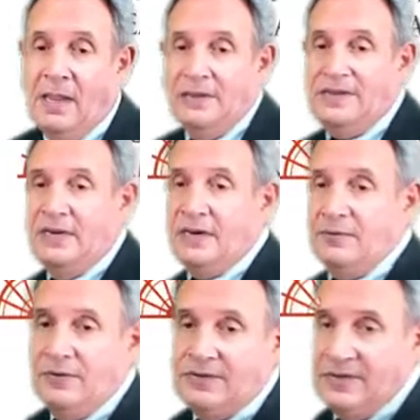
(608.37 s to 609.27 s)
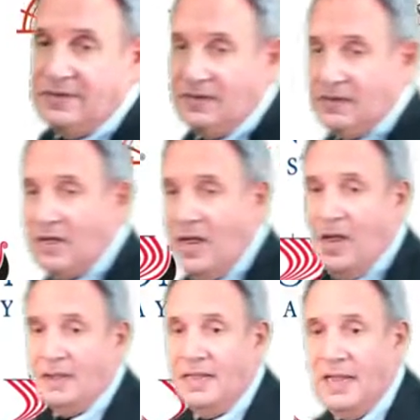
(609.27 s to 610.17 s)
Scenic Cruises,
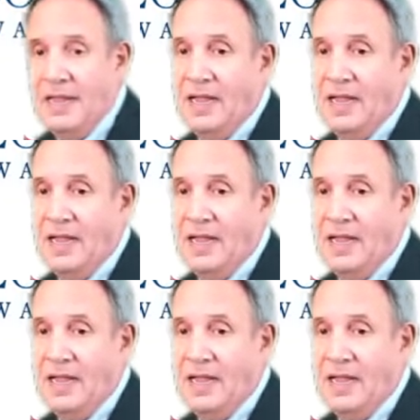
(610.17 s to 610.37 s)
Talk